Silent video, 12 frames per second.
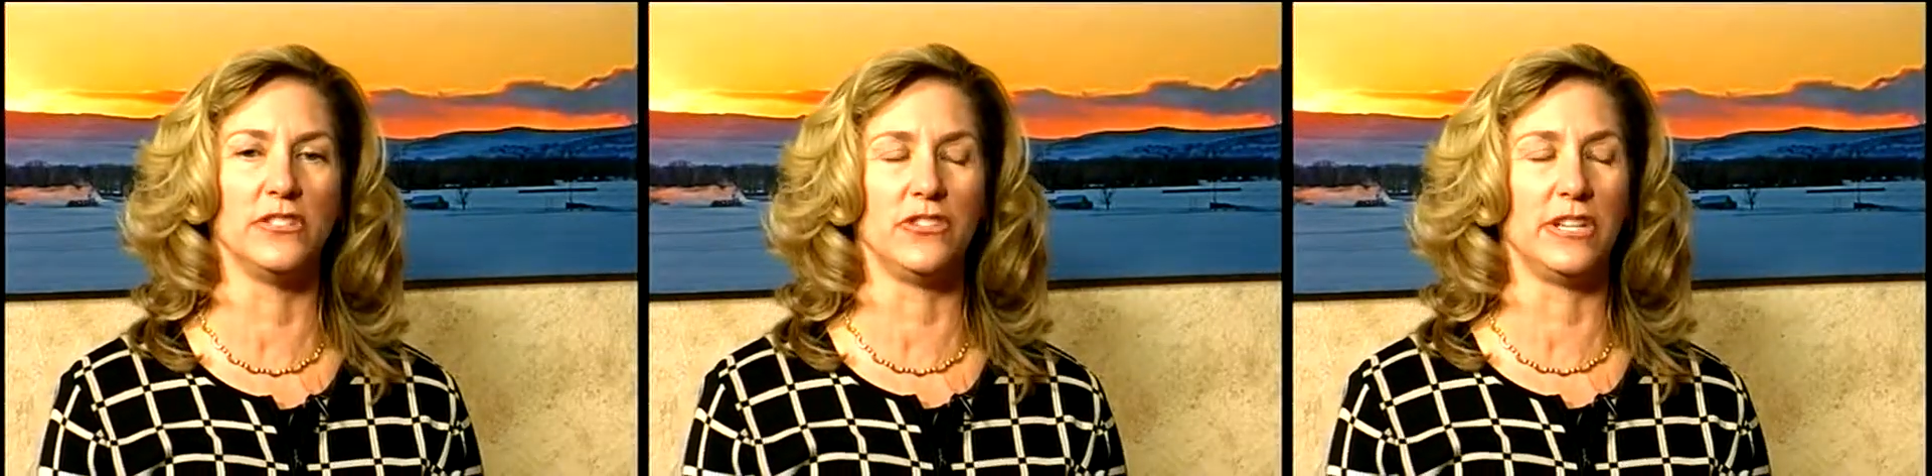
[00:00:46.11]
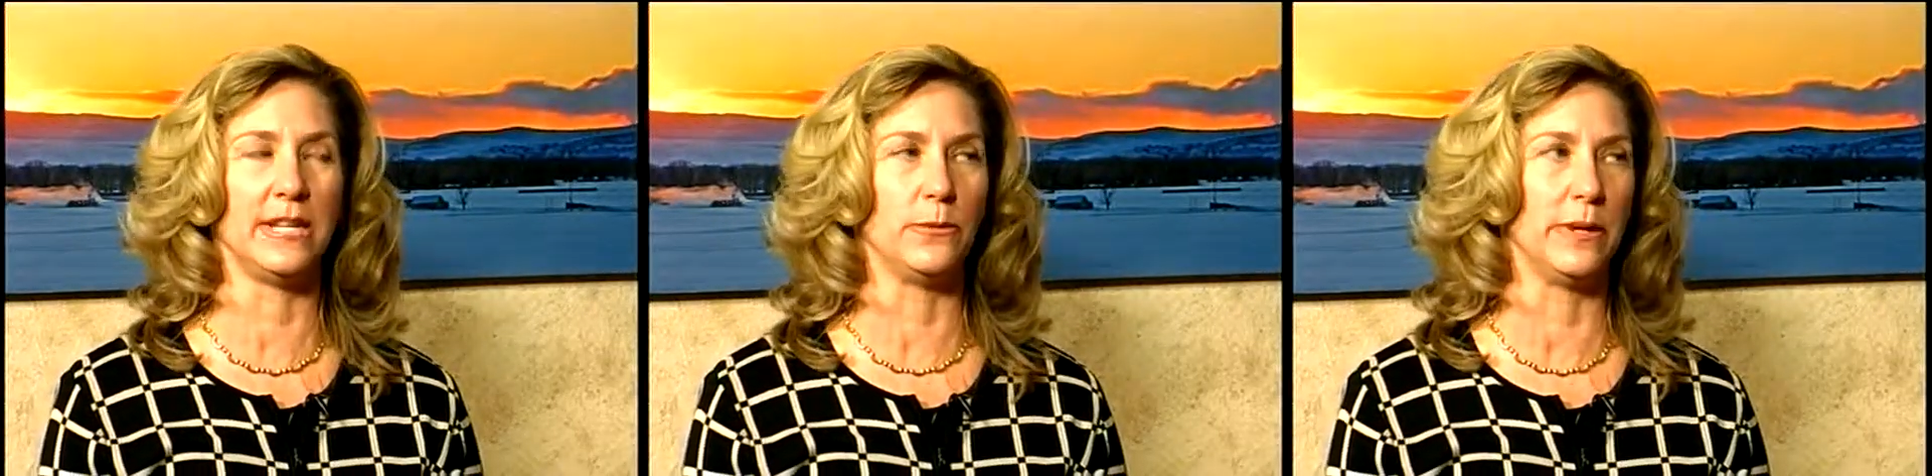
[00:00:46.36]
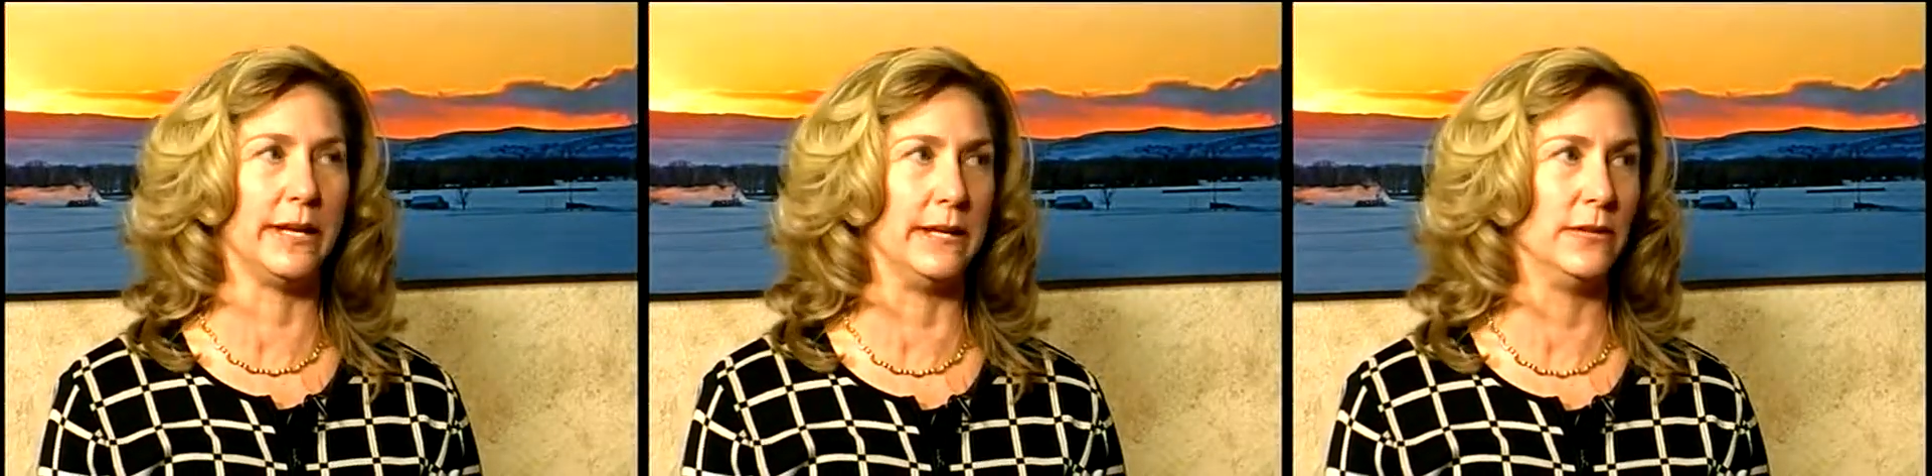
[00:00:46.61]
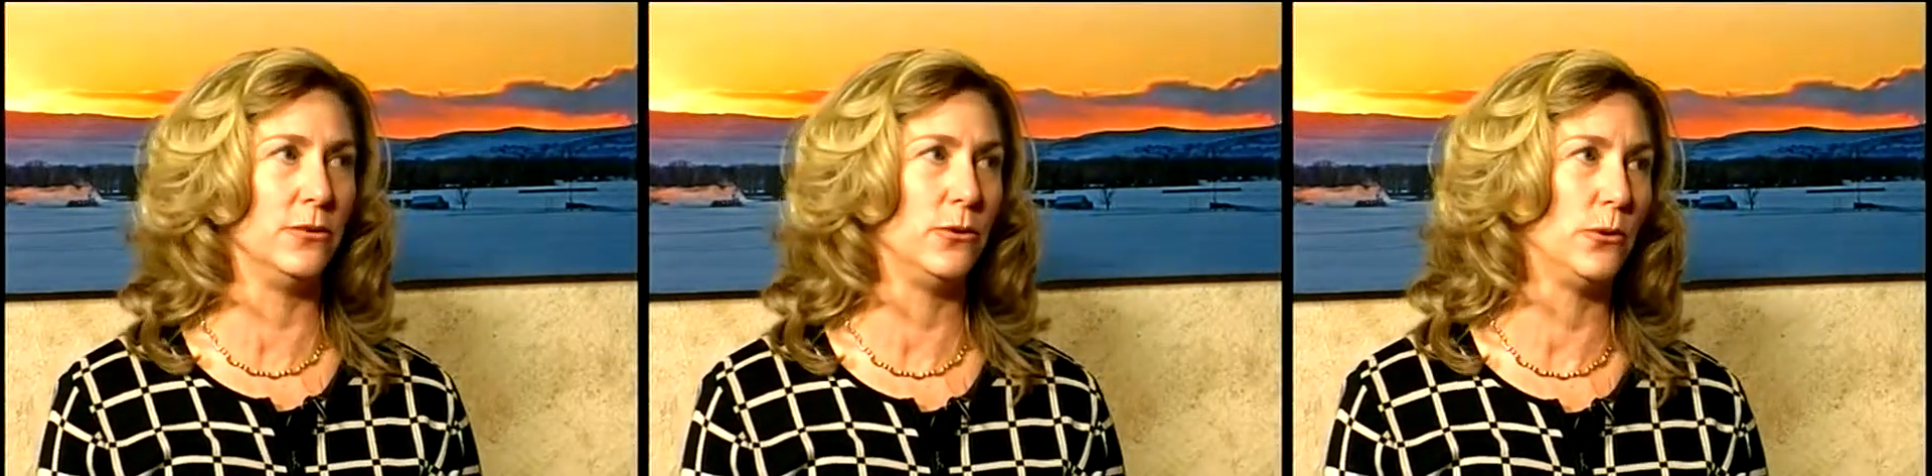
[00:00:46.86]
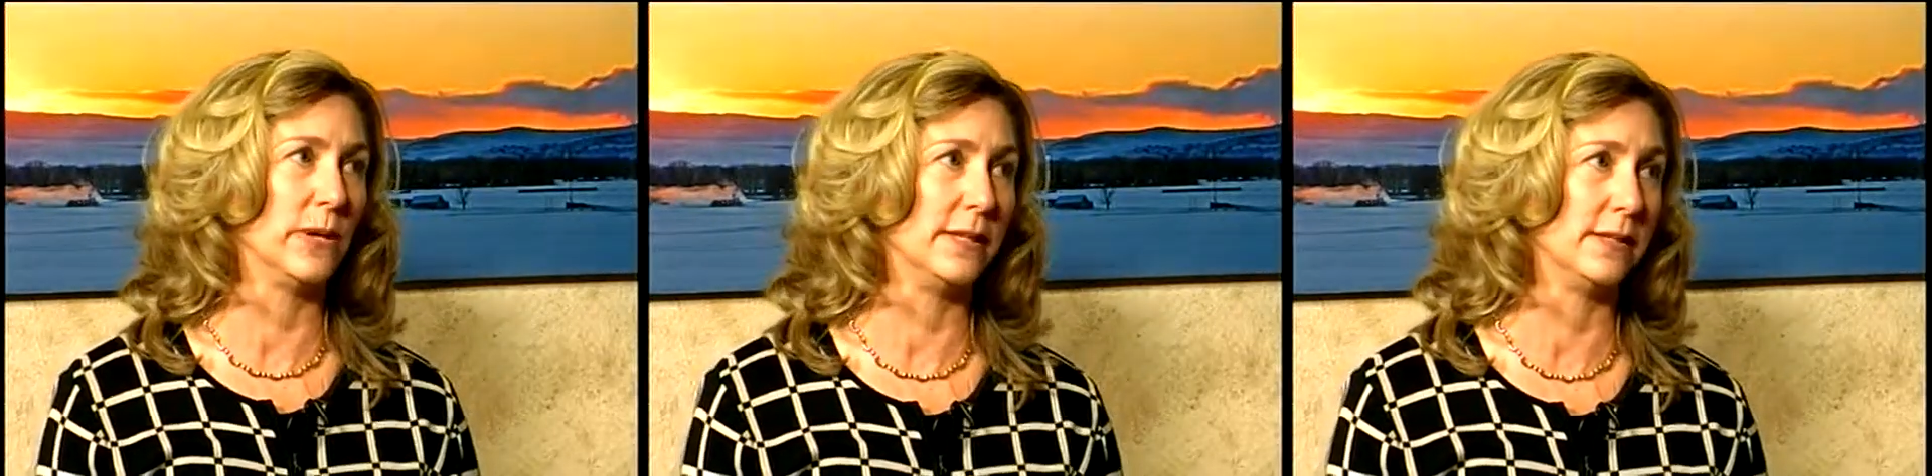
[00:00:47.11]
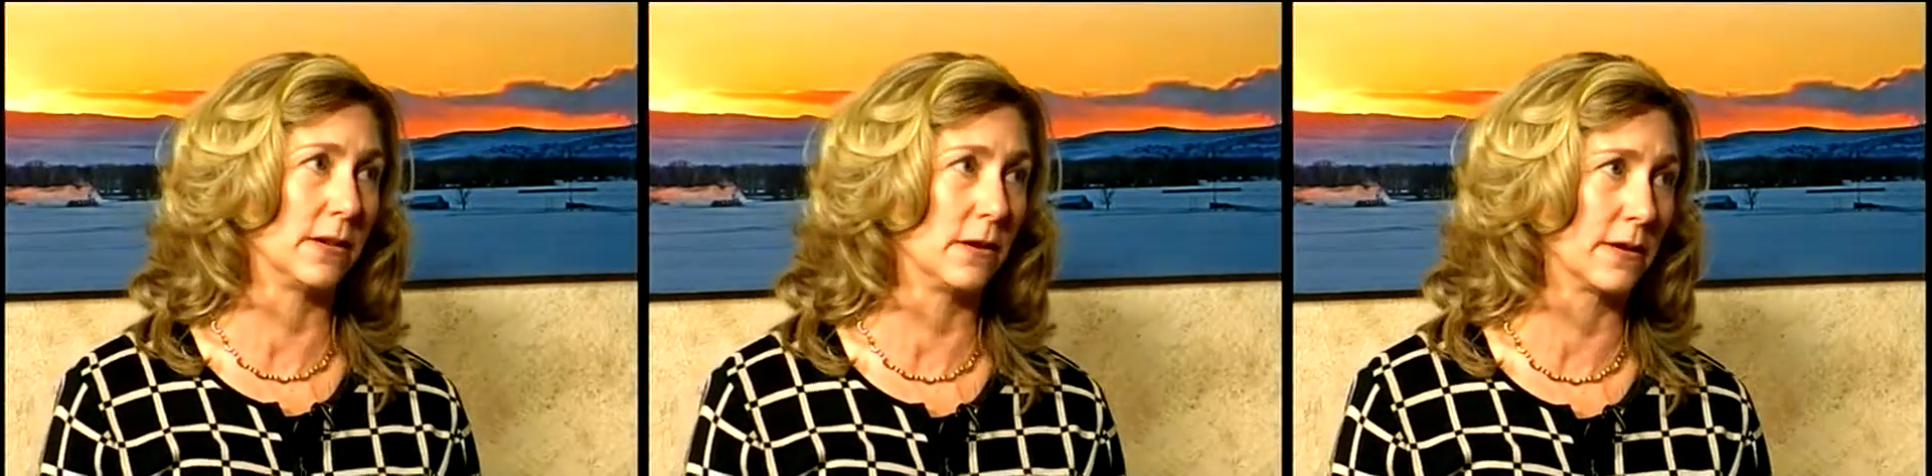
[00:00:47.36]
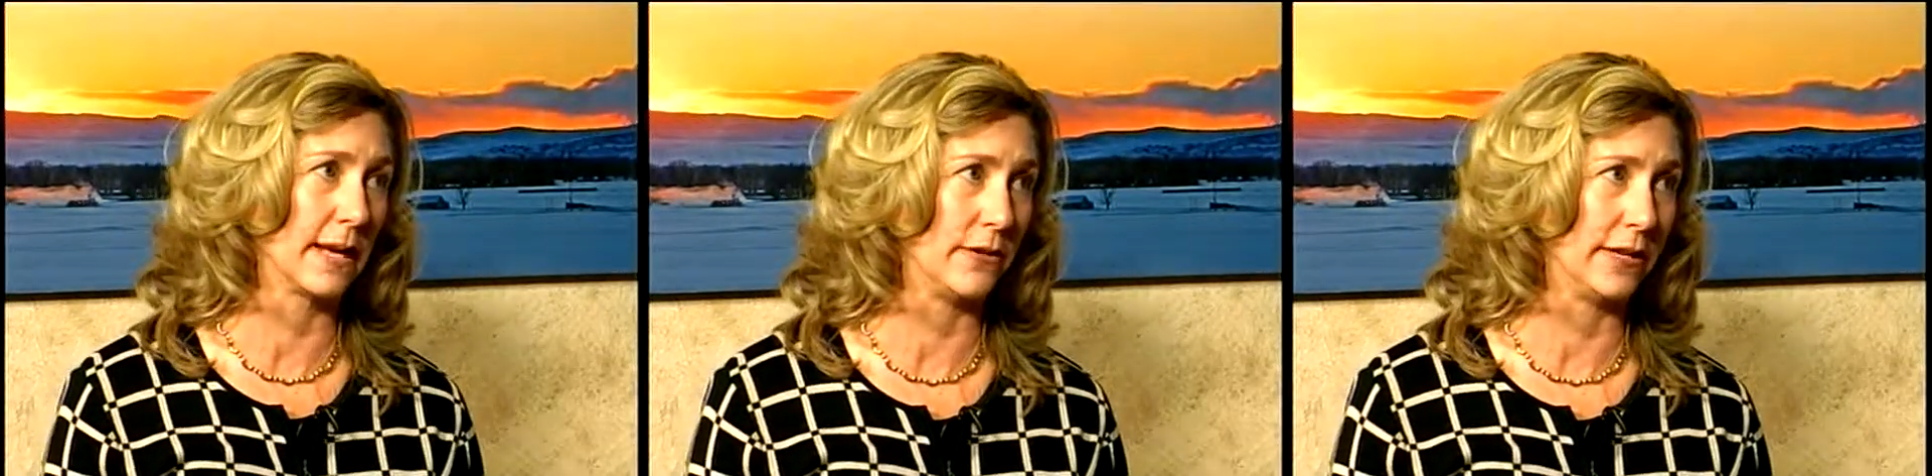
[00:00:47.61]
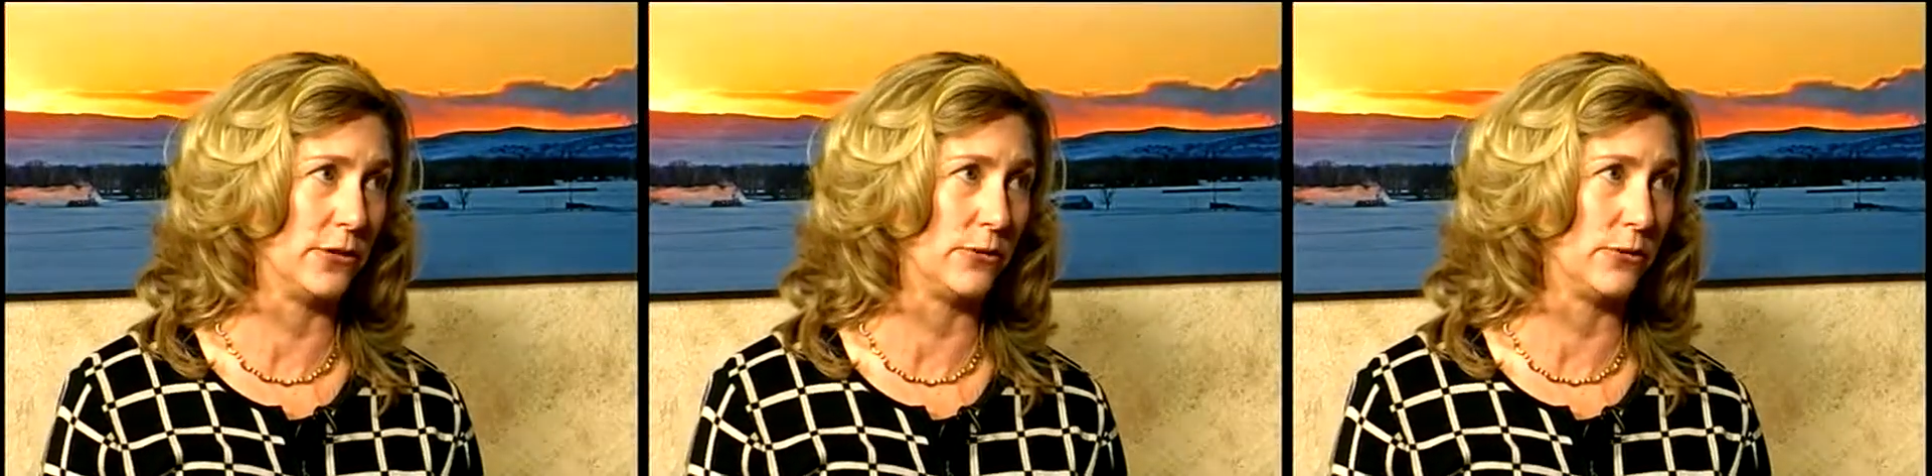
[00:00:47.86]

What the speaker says: Jeannie Whidden, who is our county